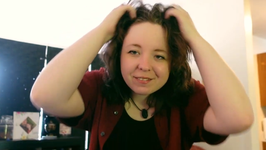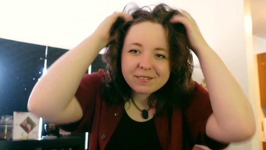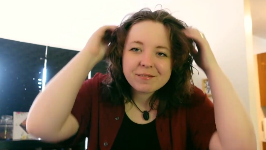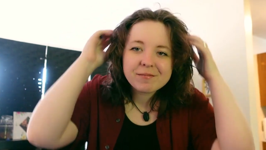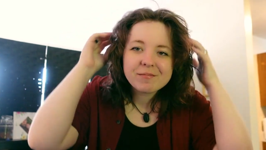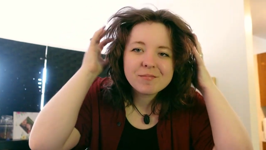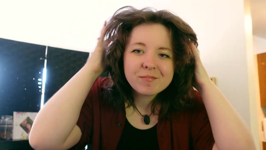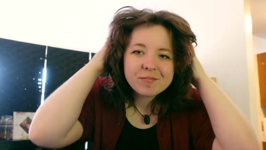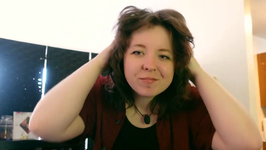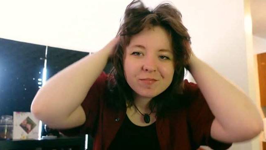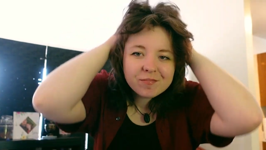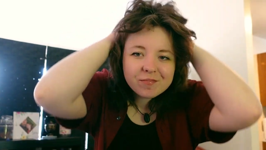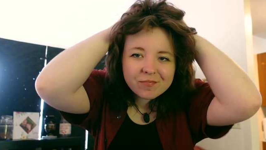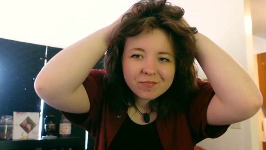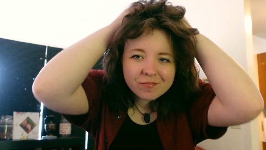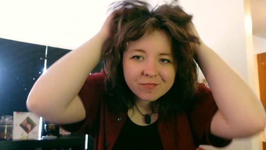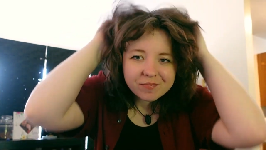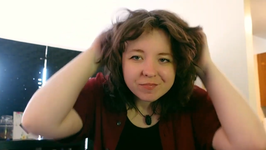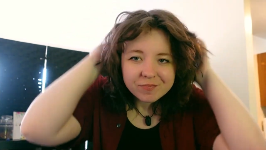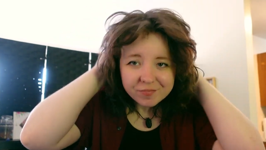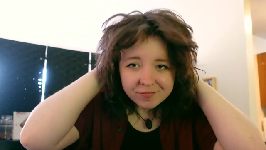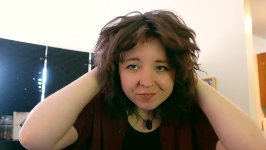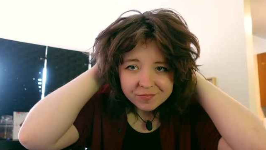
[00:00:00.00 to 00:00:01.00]

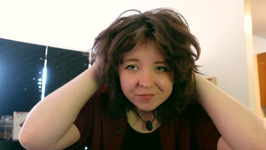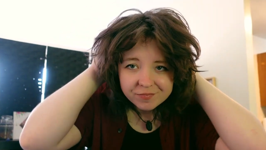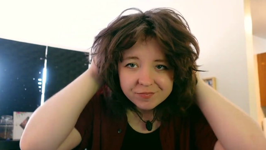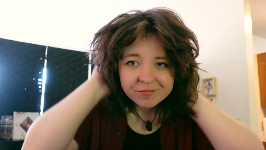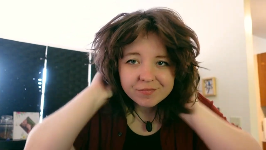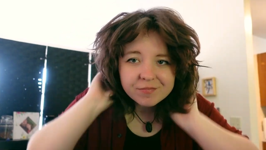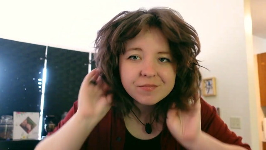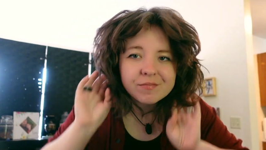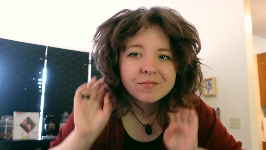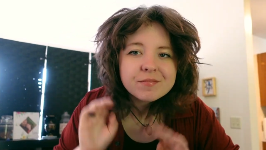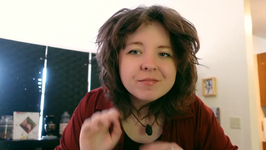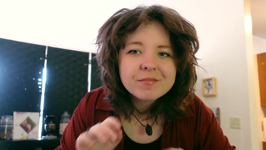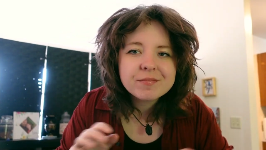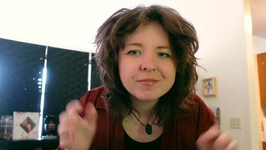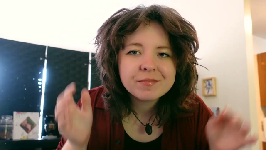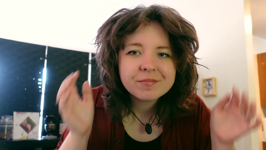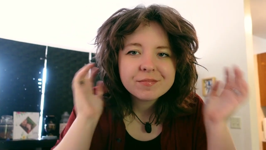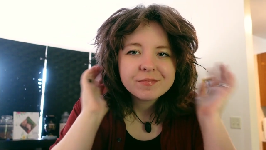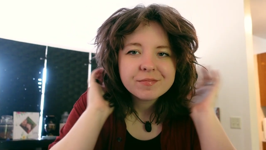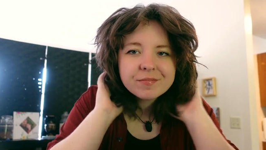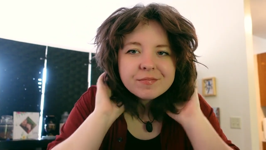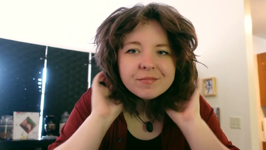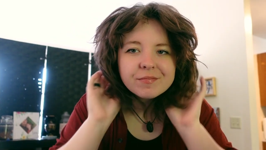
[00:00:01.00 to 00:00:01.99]

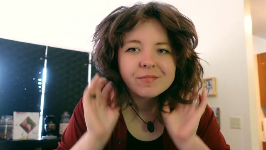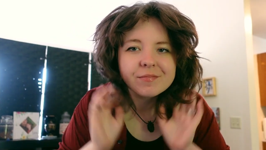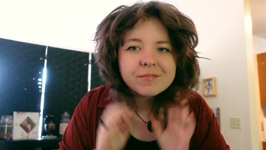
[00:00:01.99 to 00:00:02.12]
[no speech]